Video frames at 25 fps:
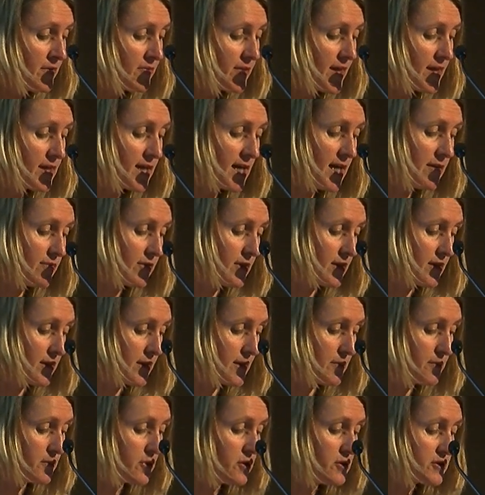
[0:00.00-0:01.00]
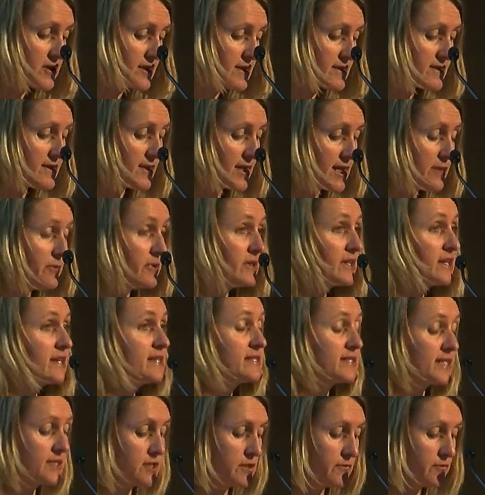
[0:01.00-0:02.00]
They cover music,
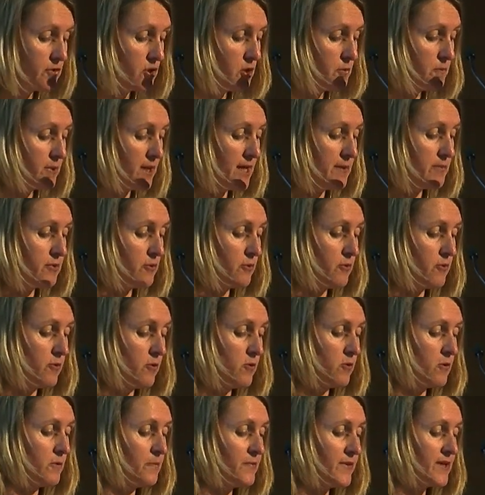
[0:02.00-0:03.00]
celebrities, interview people,